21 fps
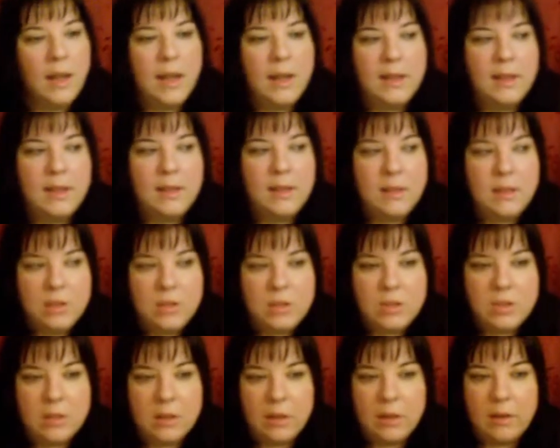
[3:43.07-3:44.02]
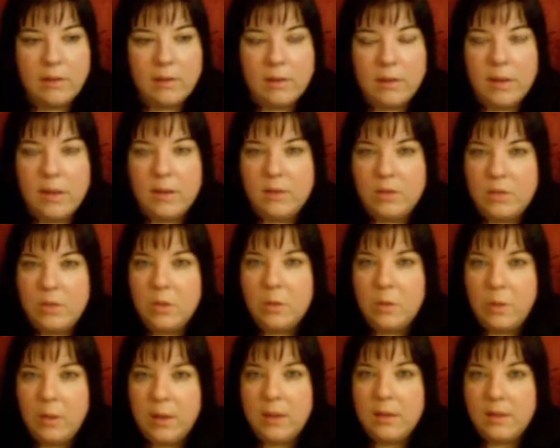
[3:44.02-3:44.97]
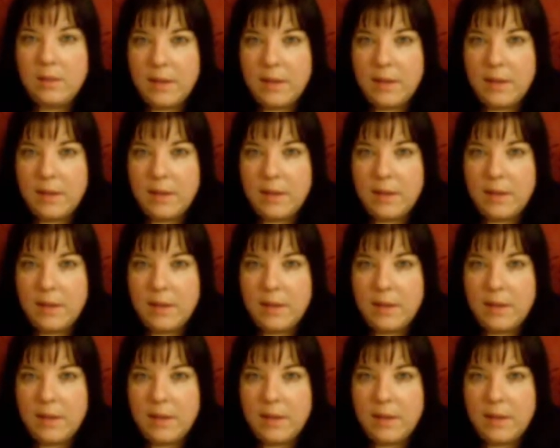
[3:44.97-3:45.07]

And then this year I realized, you know what,